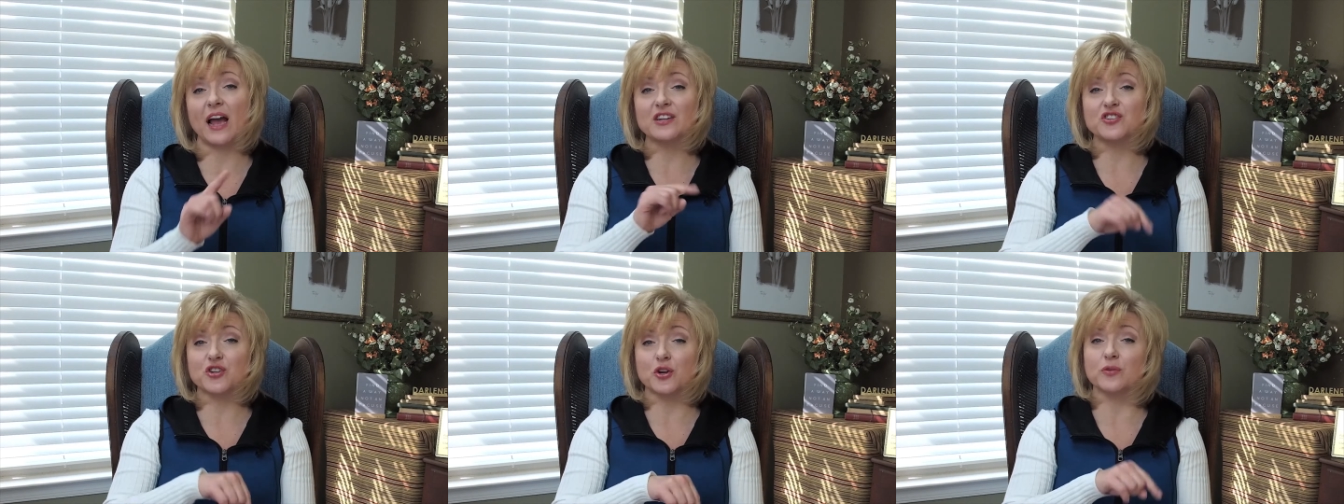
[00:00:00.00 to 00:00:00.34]

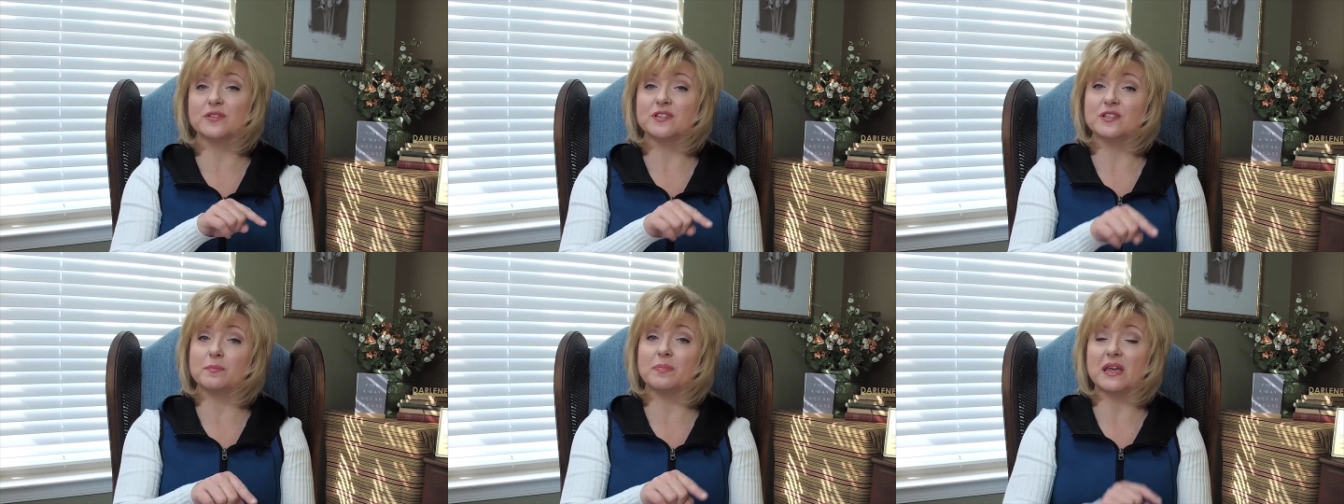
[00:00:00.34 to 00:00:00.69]
I
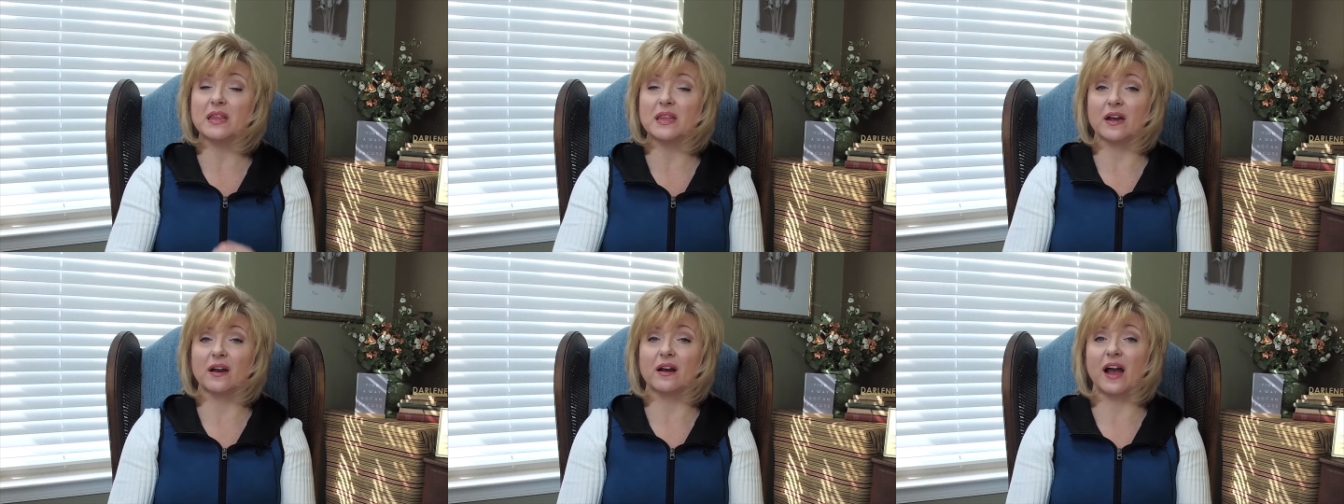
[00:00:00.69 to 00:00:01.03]
chose to
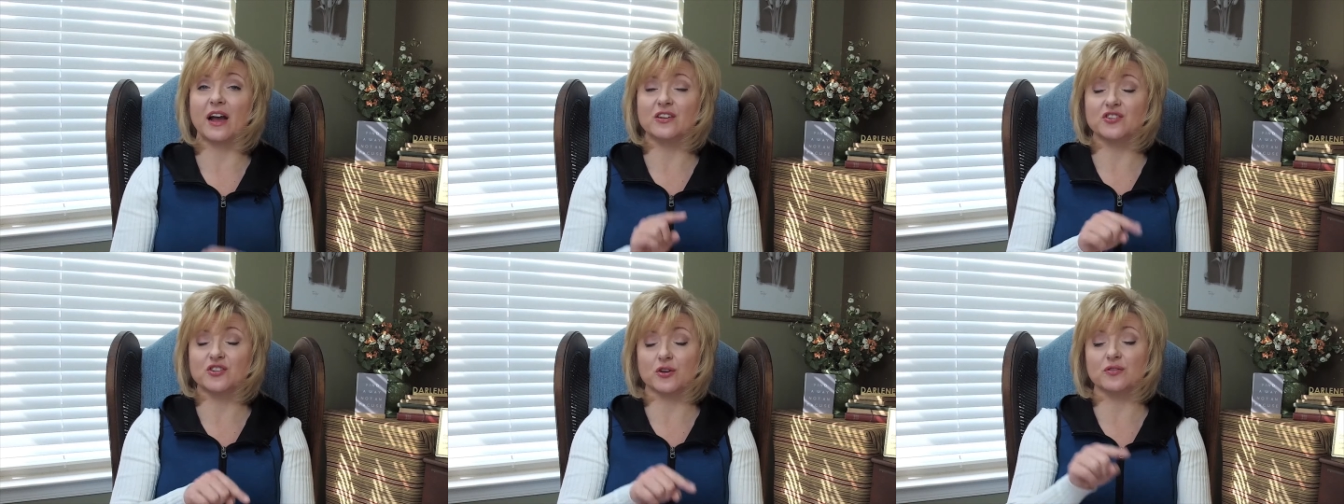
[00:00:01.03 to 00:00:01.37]
be there.
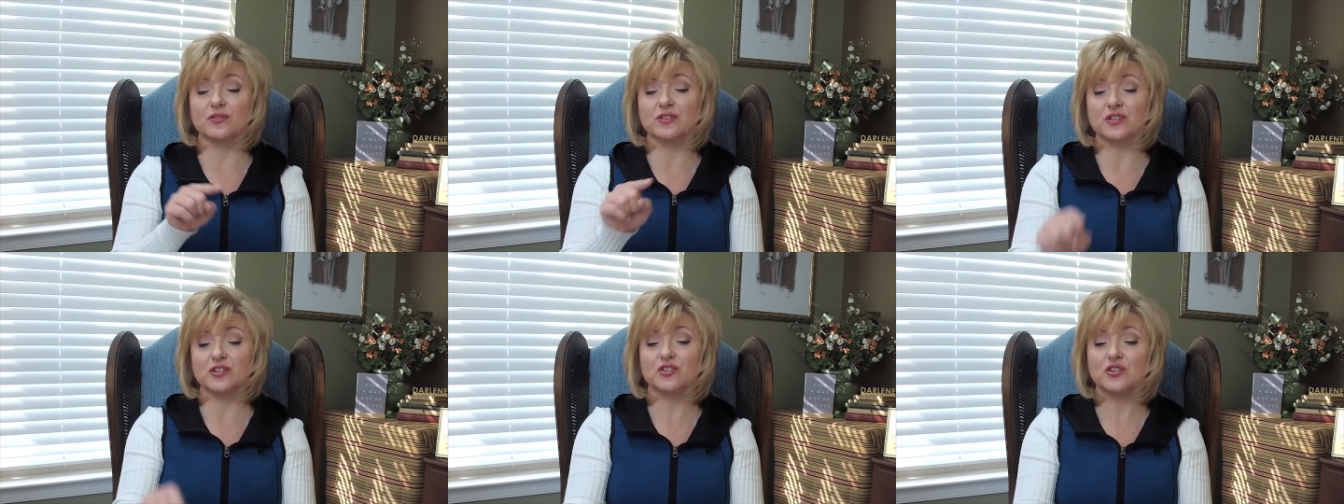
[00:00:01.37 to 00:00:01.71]
I
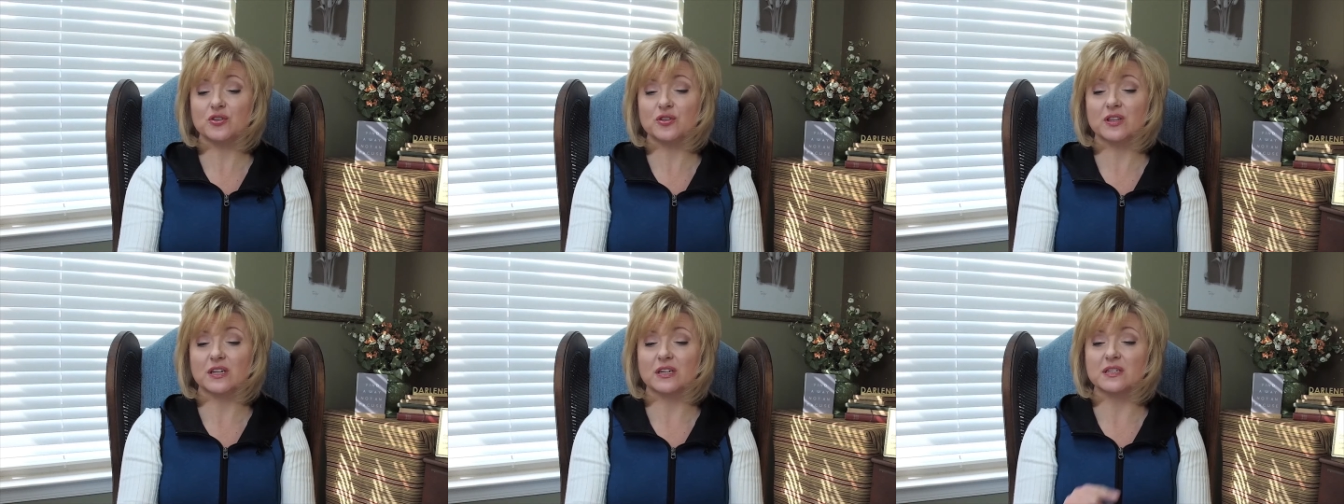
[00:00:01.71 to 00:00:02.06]
chose to
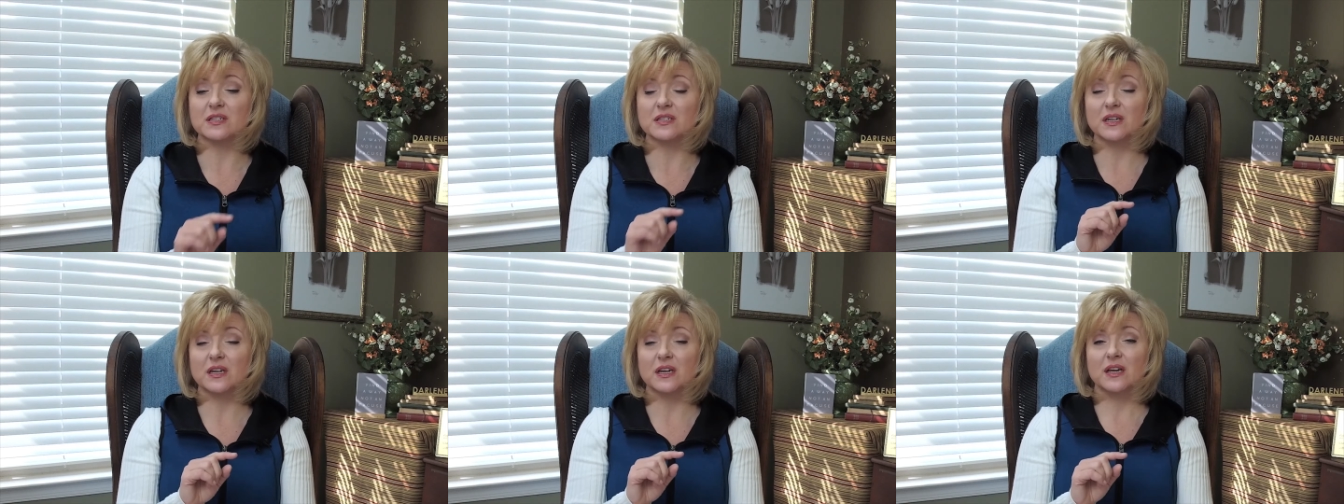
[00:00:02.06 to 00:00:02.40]
do
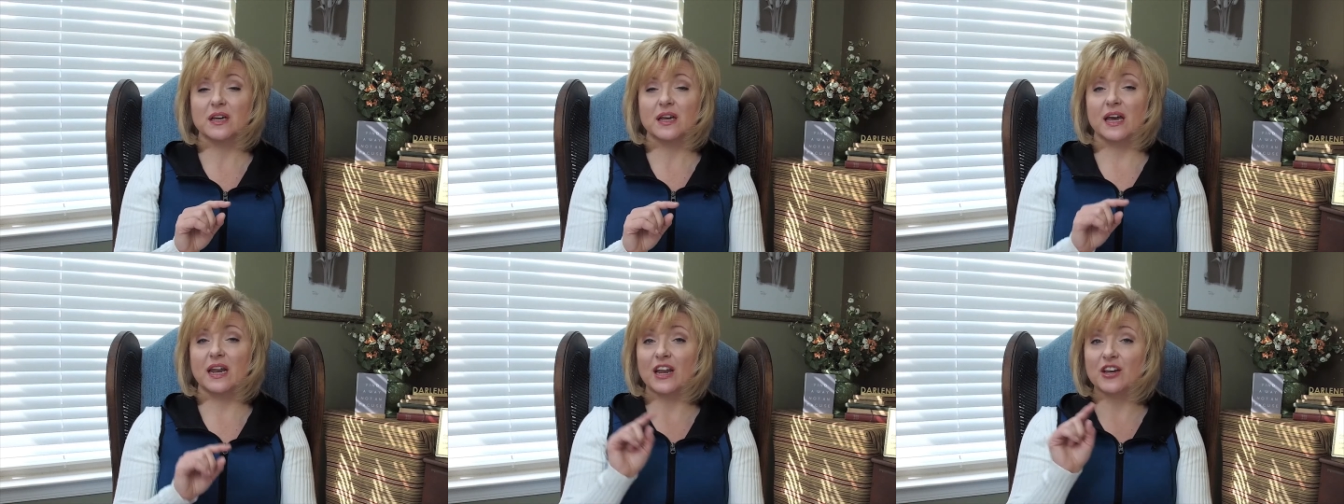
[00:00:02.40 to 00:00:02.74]
this,
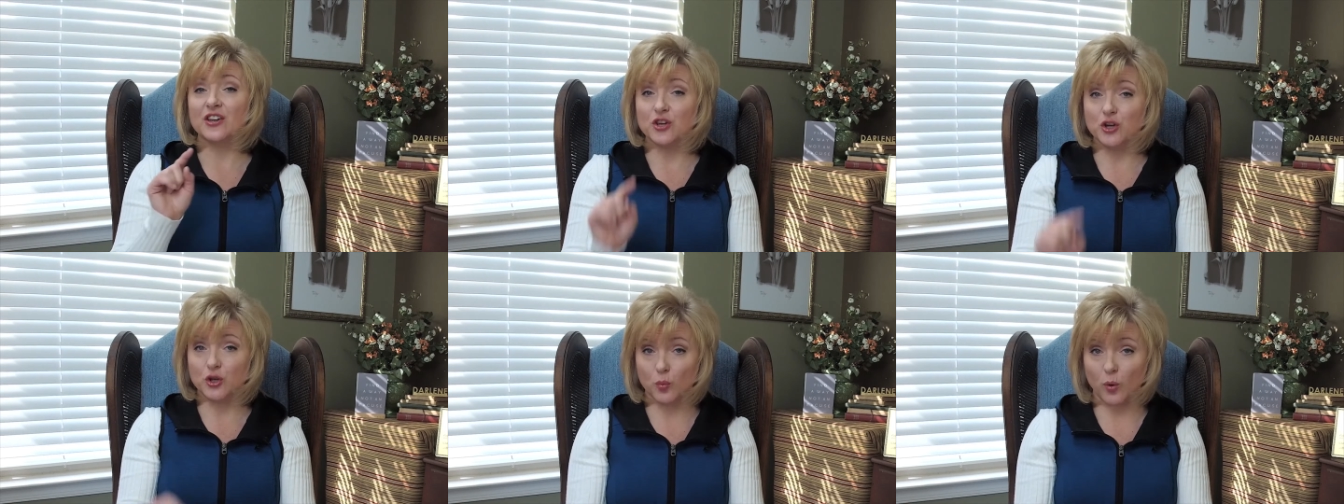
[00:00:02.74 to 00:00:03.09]
and I
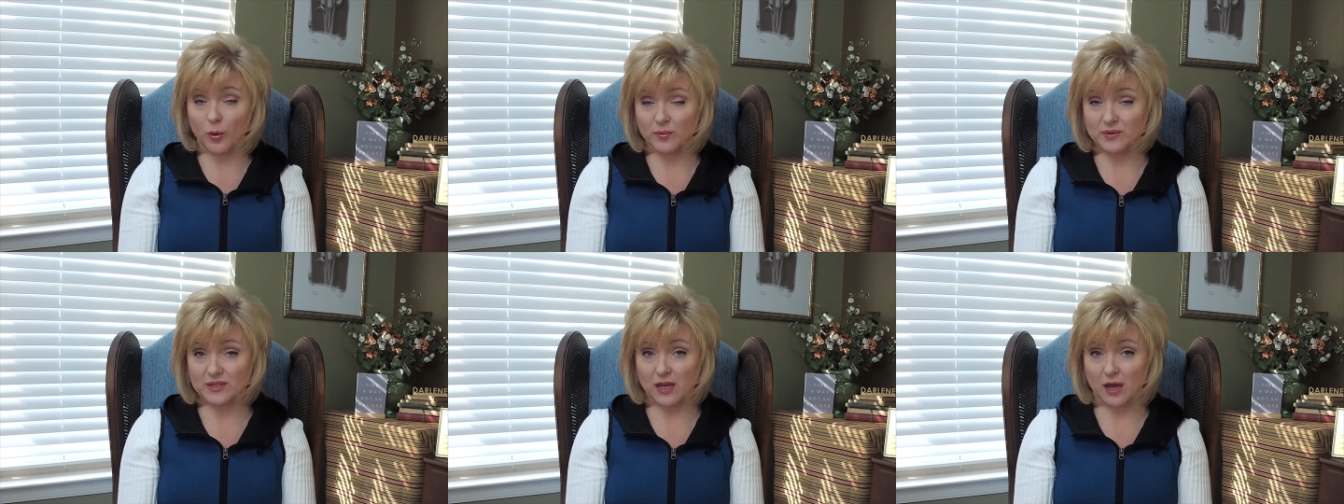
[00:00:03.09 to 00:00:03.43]
knew
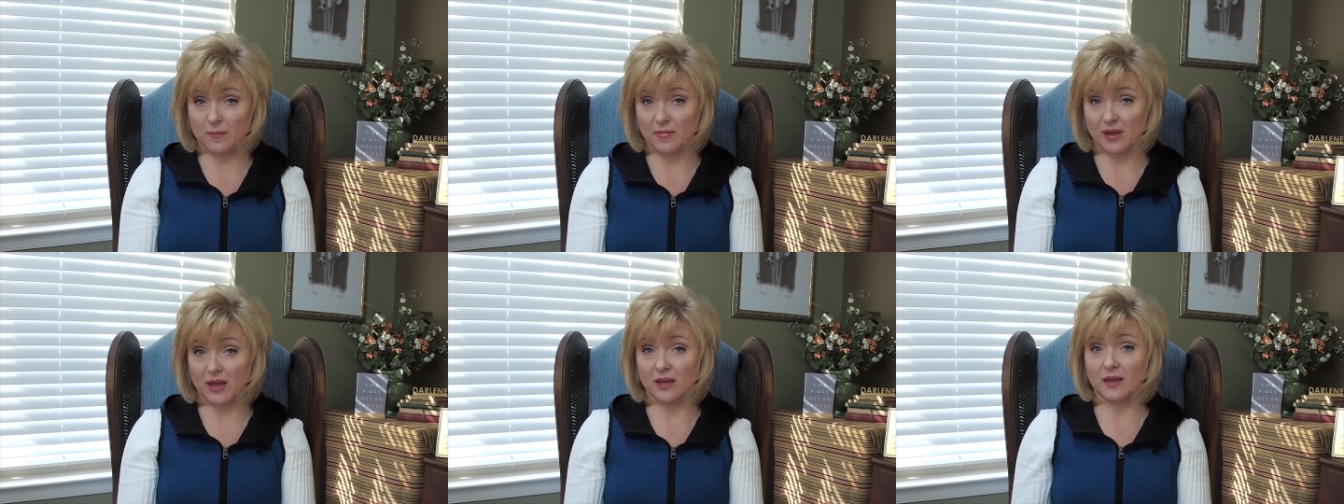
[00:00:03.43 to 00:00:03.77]
what was
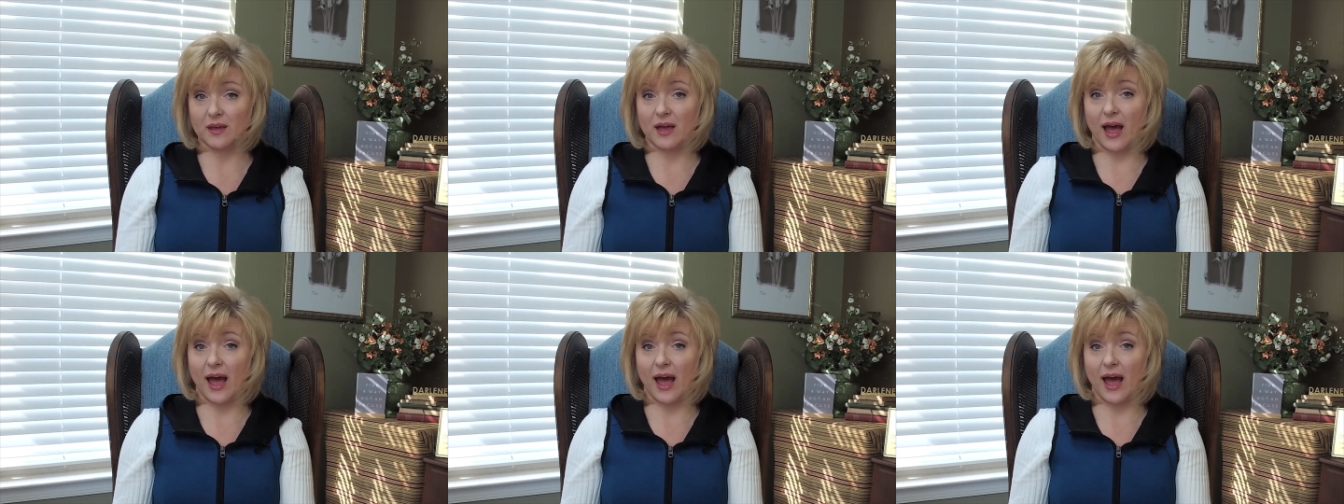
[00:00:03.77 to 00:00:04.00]
coming.